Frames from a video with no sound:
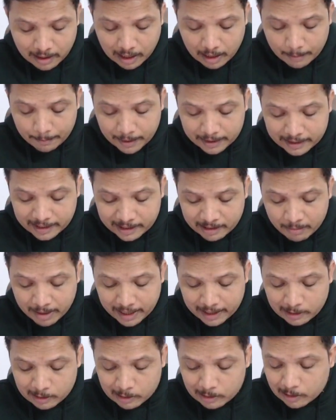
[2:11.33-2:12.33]
apparted by
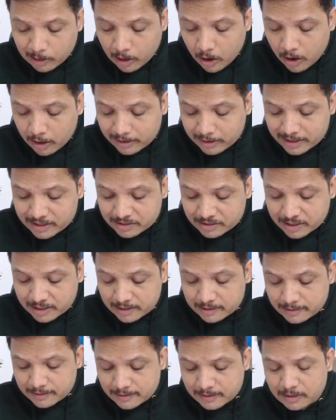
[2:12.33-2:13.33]
long
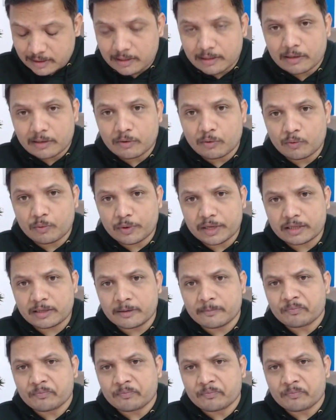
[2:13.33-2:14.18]
distance with